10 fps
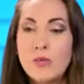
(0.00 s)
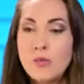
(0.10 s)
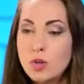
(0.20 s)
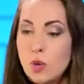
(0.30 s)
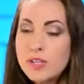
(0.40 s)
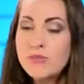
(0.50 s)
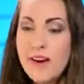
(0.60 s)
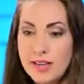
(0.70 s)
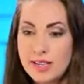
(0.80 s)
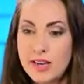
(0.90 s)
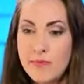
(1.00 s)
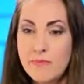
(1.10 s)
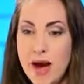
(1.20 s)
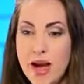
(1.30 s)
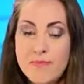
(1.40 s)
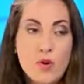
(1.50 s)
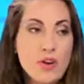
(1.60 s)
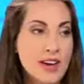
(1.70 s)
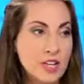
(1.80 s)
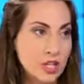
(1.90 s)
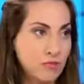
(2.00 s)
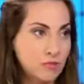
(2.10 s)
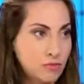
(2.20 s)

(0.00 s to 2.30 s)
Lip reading: was always fascinated by motivation,